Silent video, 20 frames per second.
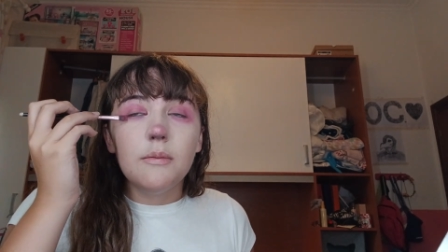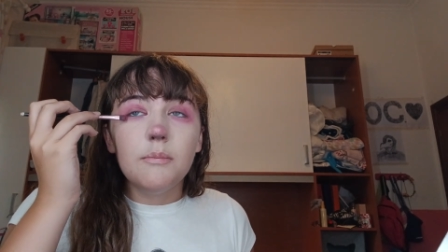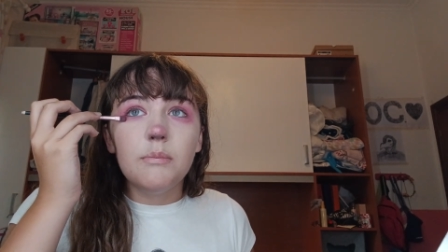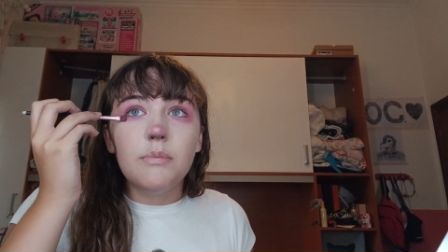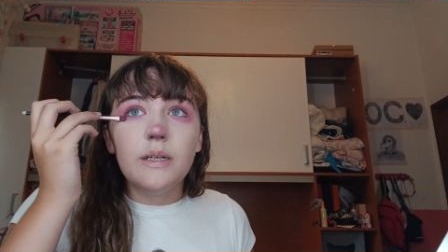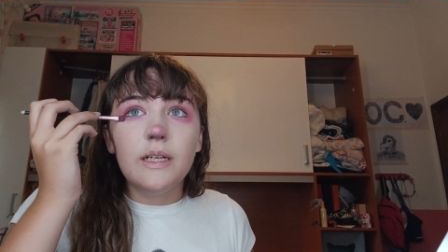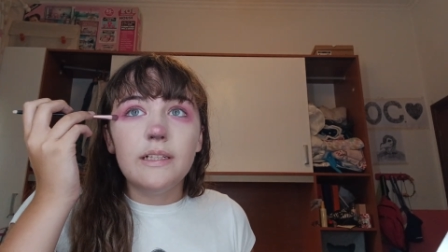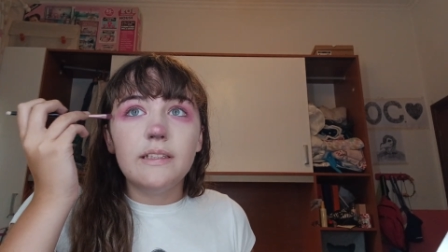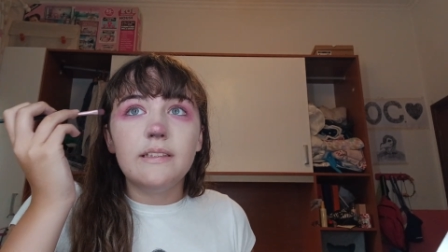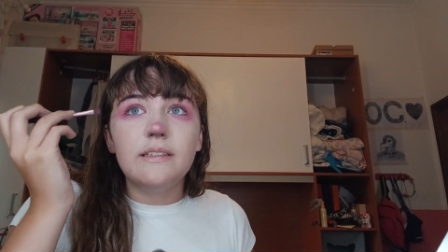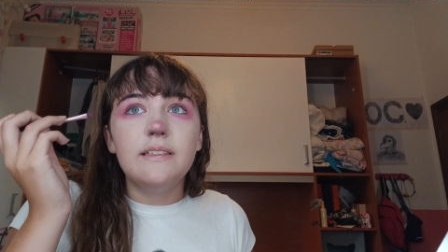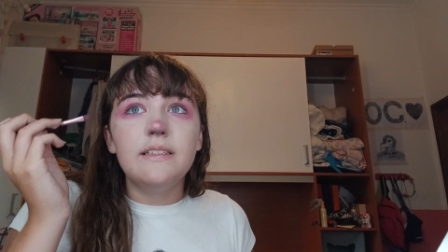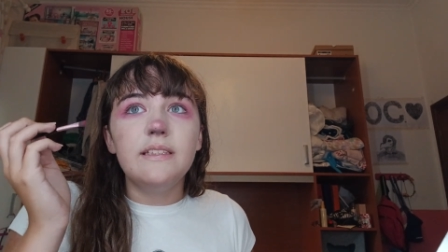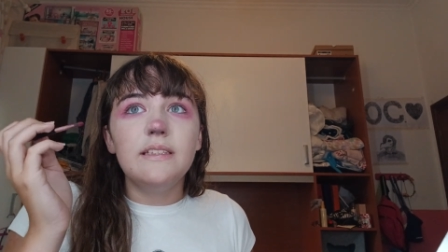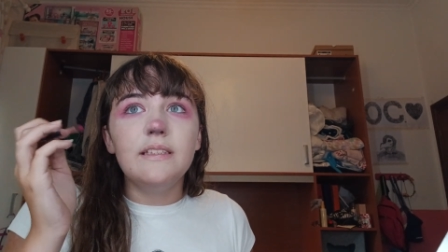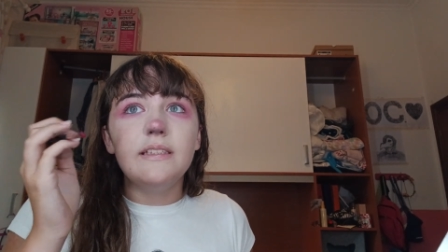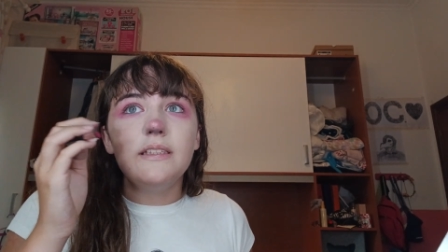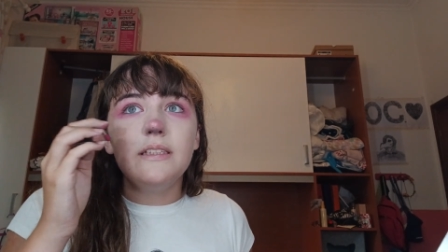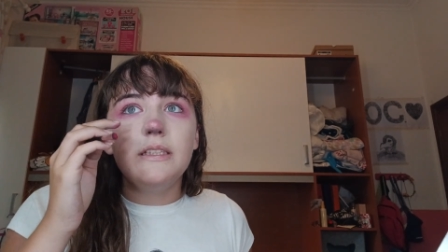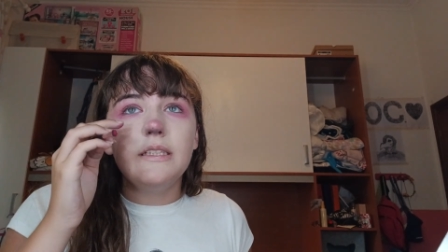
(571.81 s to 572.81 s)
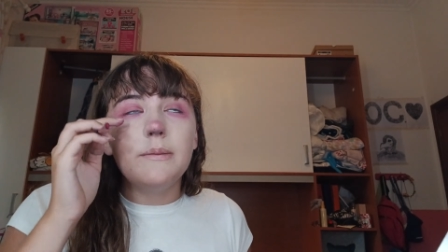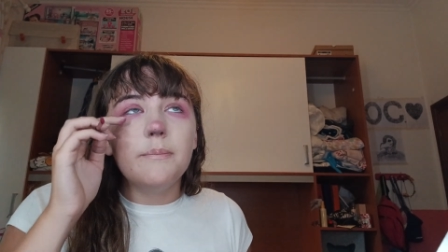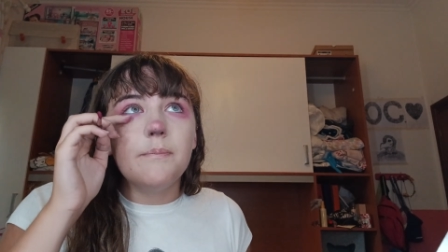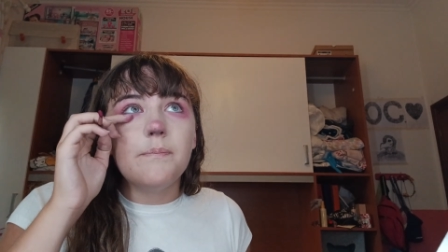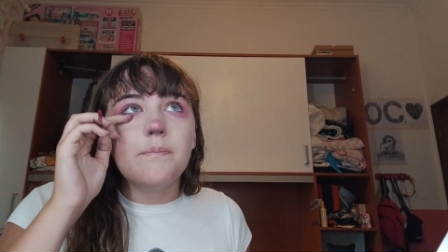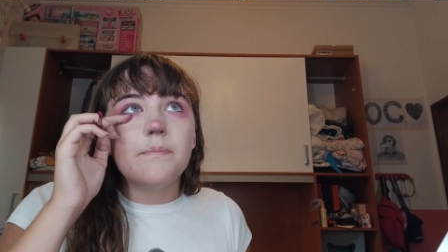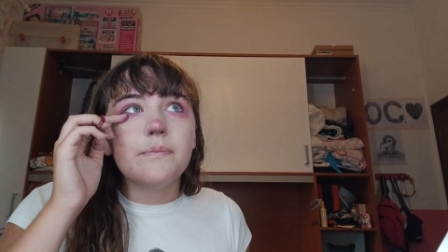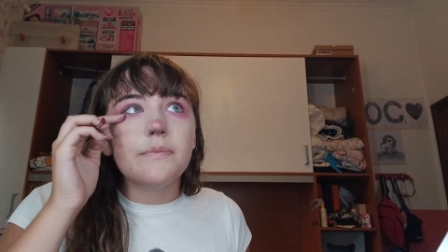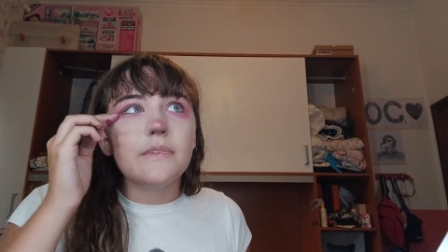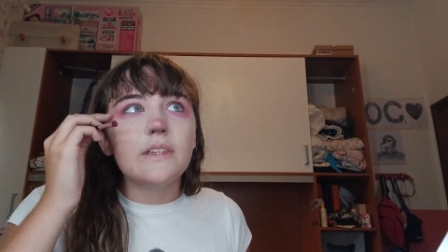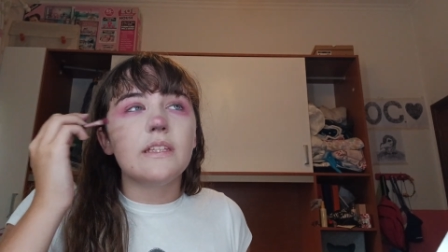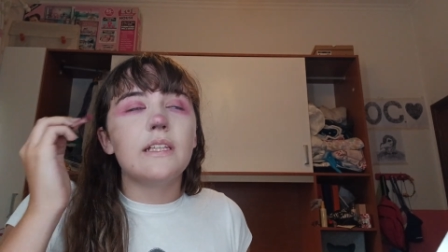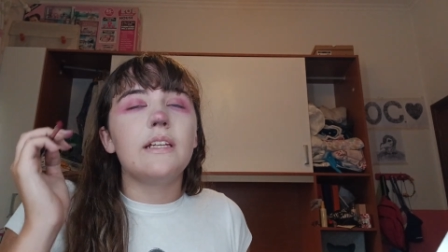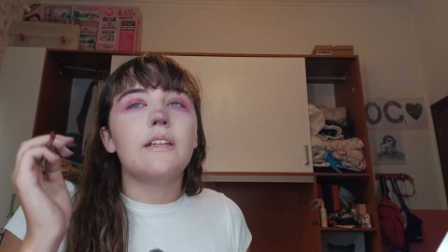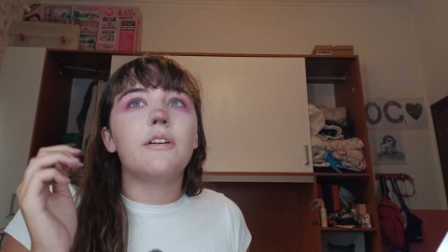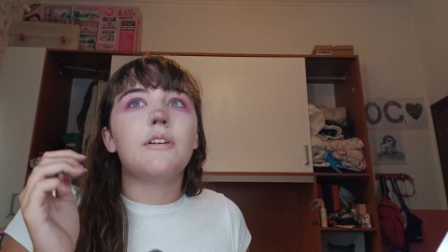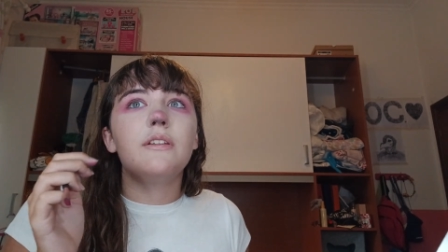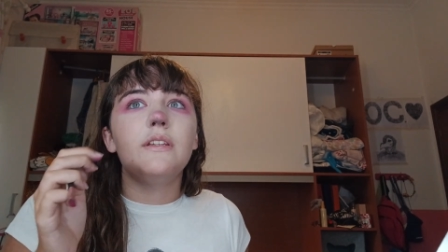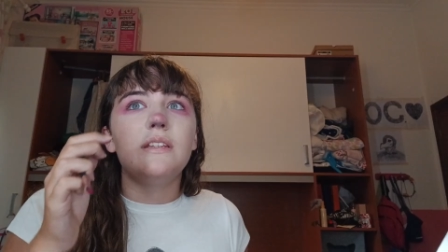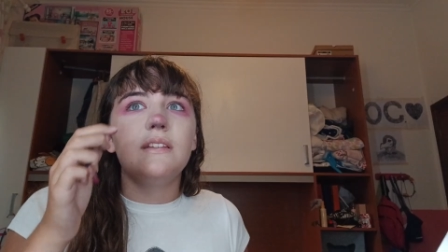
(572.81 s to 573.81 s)
but the,
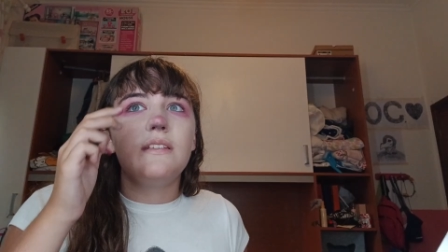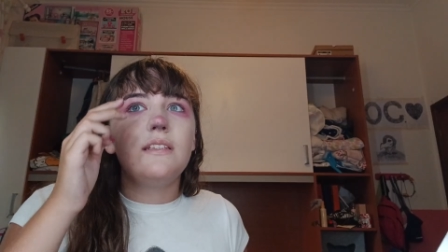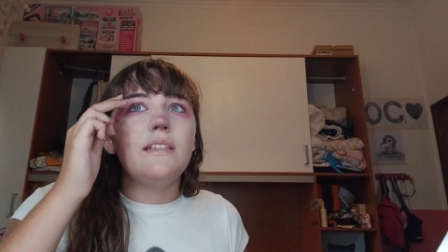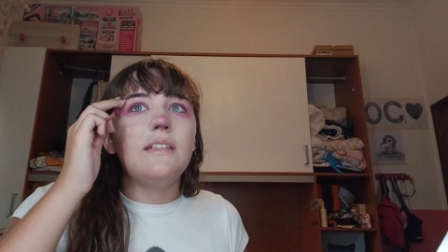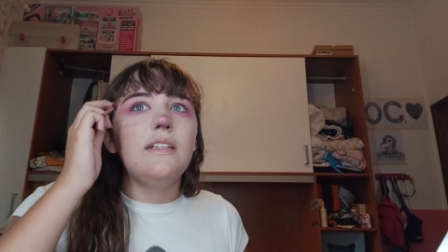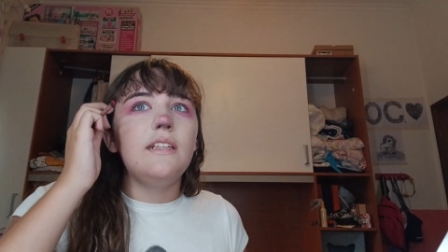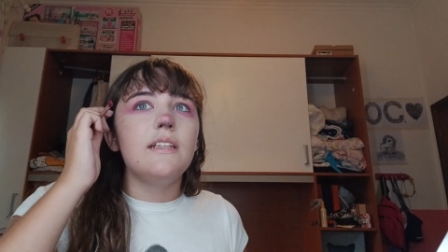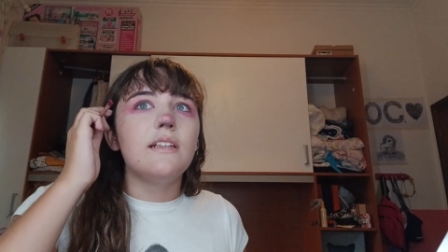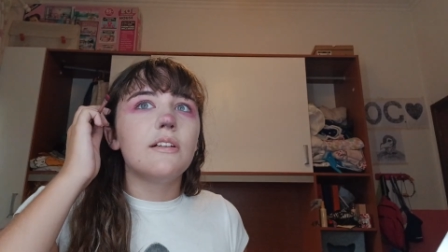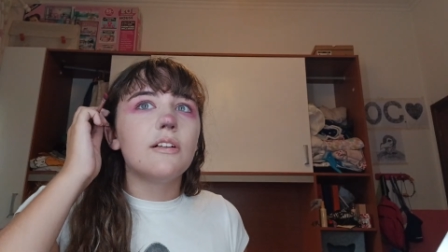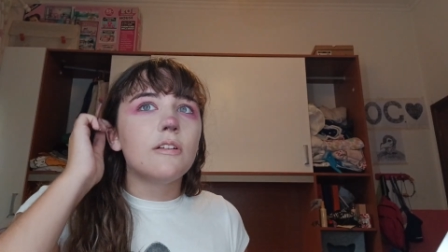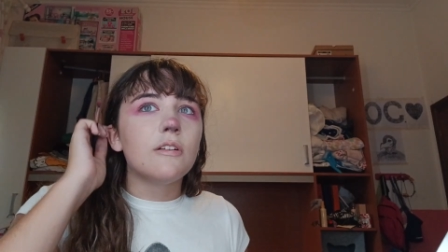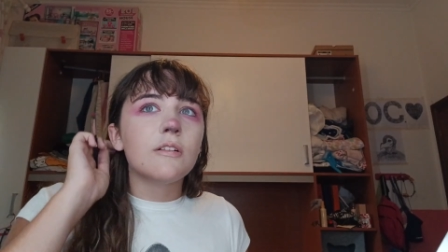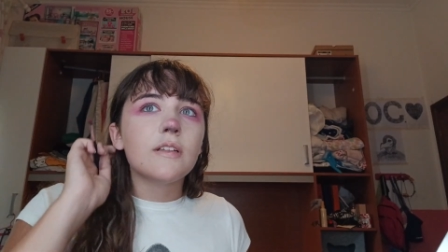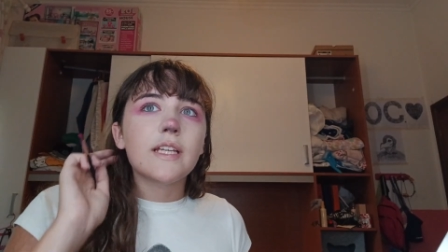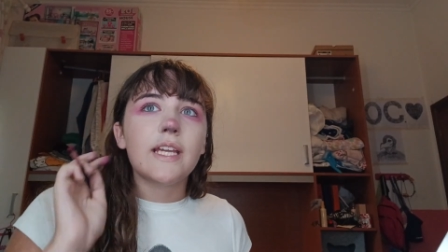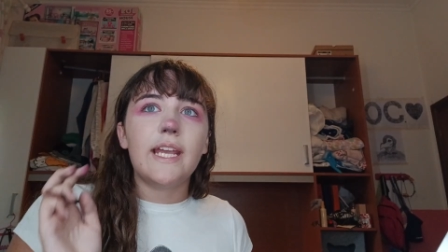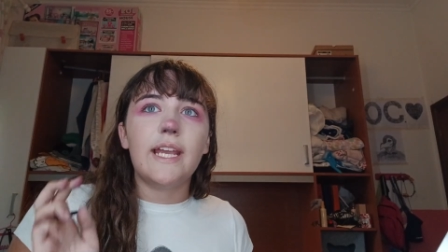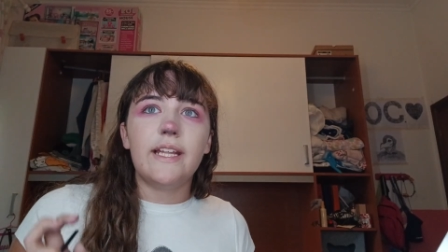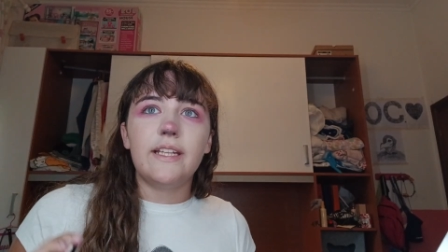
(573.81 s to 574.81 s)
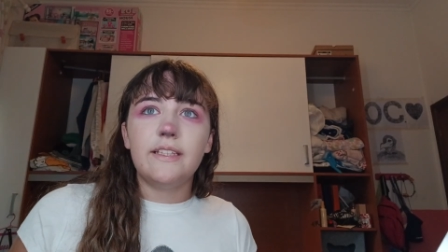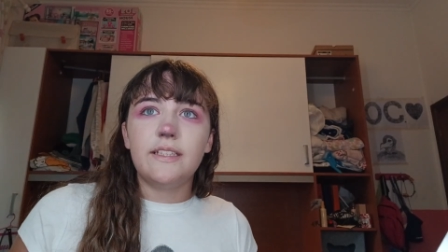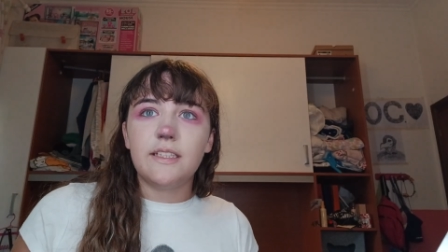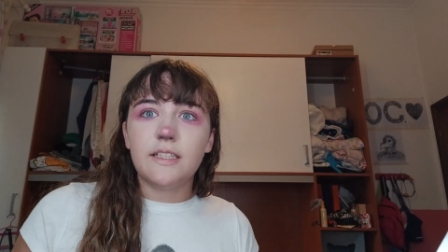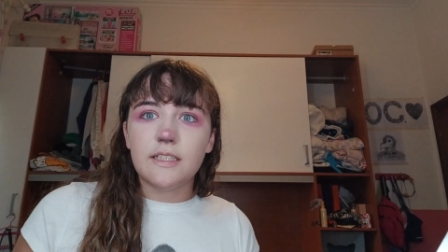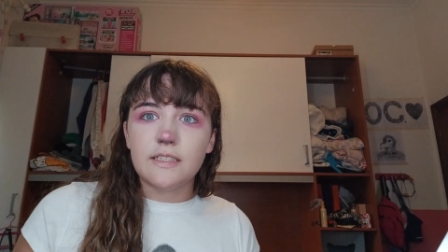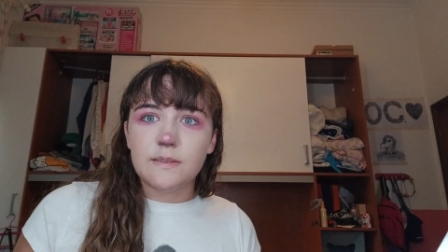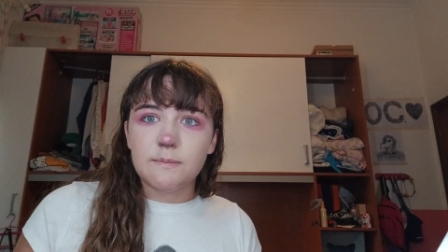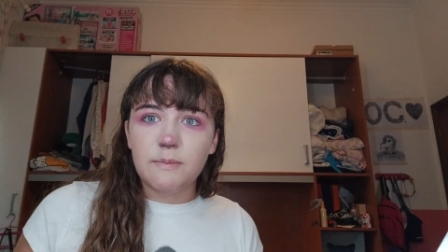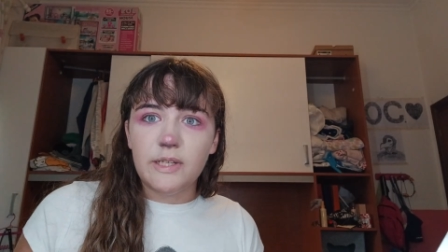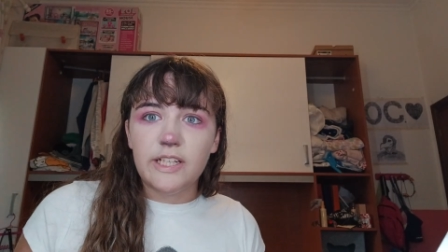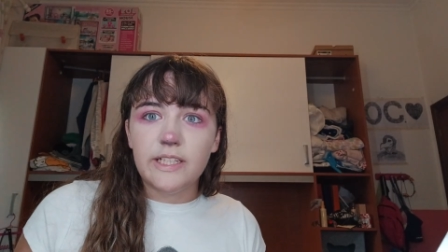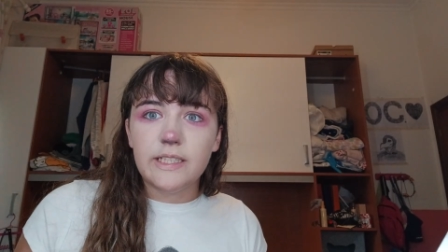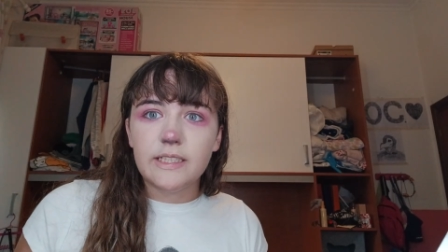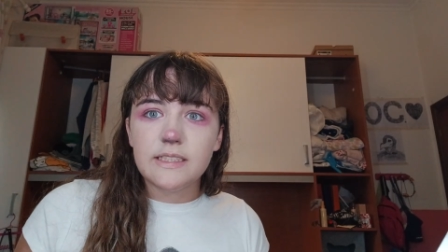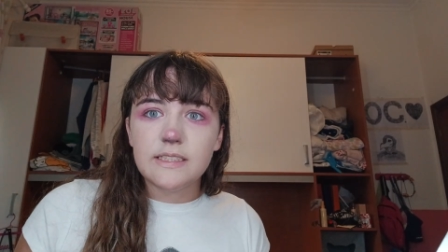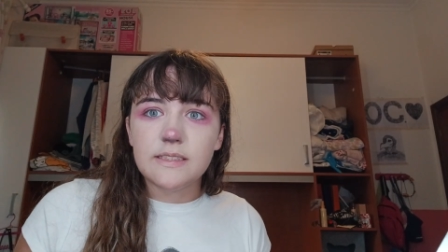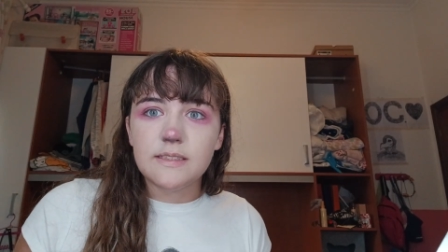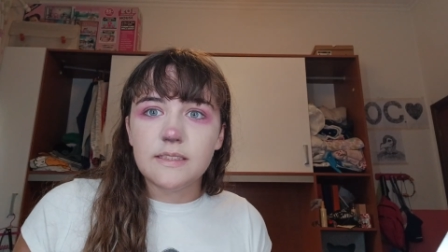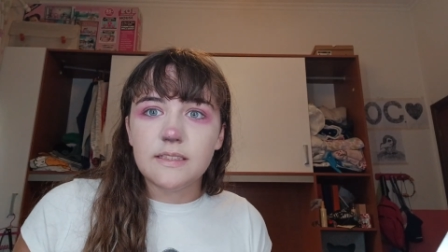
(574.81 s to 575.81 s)
like, on They Call Candy
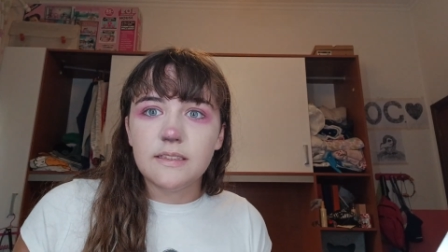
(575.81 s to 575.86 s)
Cosmetics